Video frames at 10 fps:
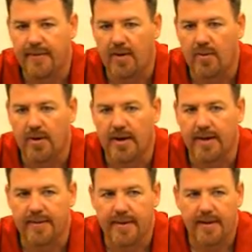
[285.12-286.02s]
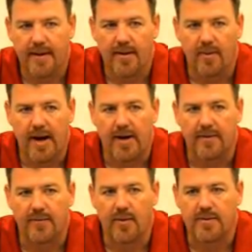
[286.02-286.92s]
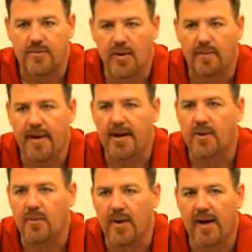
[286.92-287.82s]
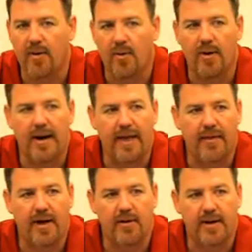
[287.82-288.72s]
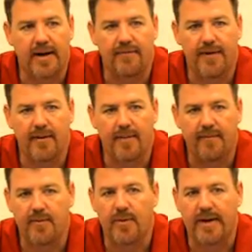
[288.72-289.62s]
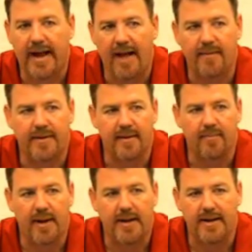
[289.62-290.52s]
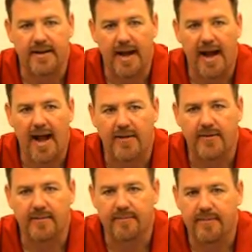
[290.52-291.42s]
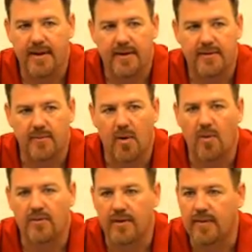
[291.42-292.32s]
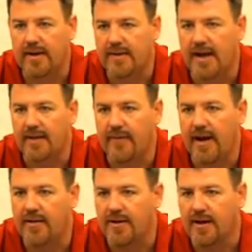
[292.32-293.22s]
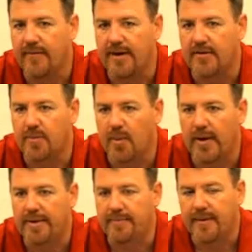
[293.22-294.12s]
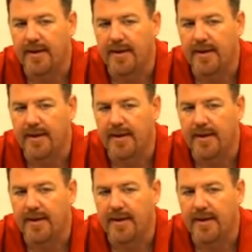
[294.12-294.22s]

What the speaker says: you know, we're not gonna force a square peg into a round hole. And I thought, looking at film after one game that they played, that they had some holes that we could take advantage of and exploit.